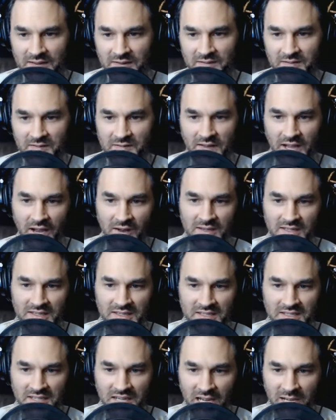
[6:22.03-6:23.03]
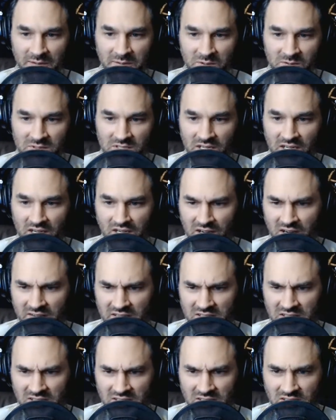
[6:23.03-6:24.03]
found at the time, and was like, oh,
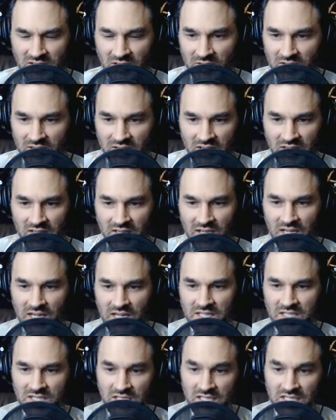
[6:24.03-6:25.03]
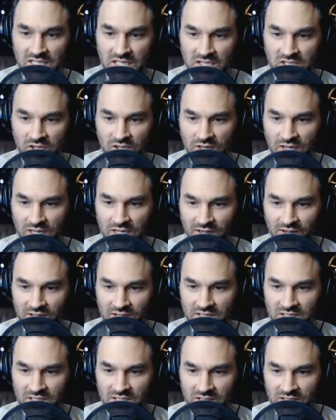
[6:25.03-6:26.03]
this is so good. He's just such a good
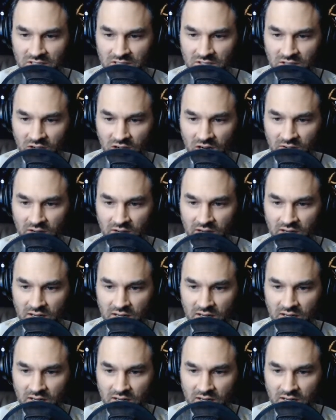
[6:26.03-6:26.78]
lyricist and songwriter.